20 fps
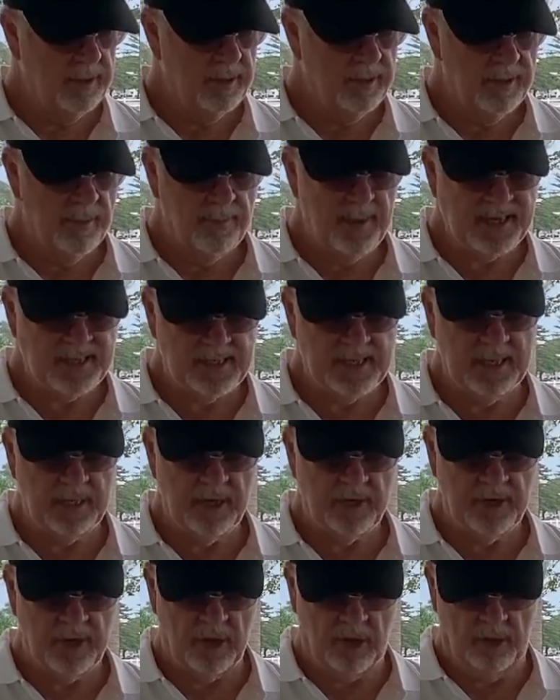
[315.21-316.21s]
best thing
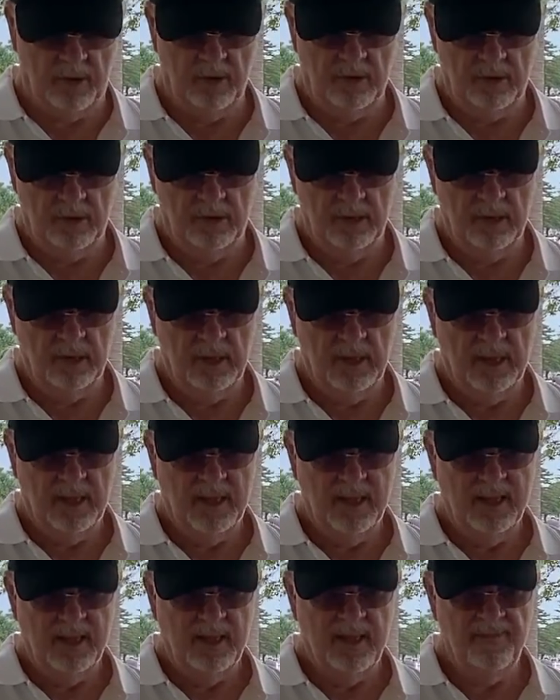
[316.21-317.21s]
to do
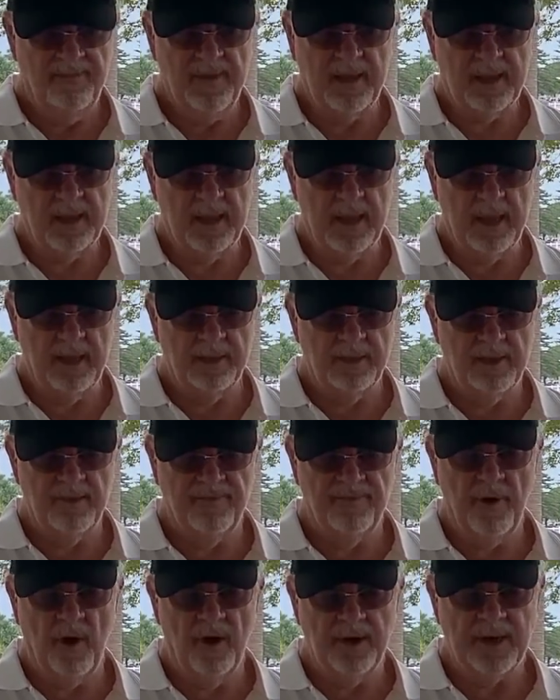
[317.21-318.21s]
if you to
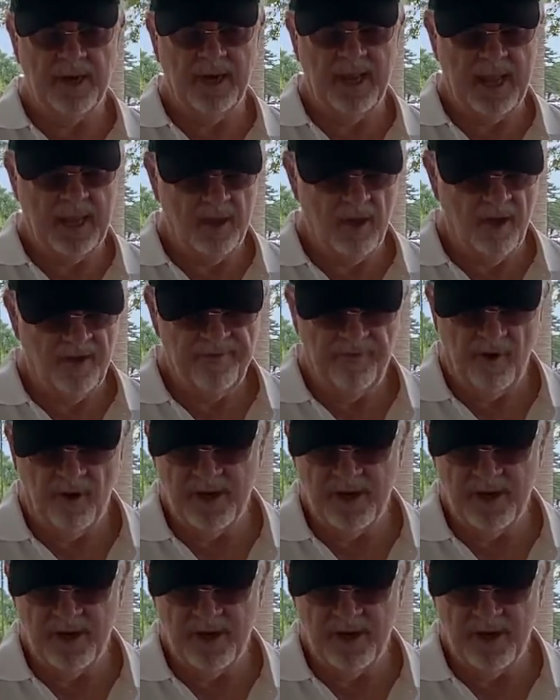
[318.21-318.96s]
find the leak, I find,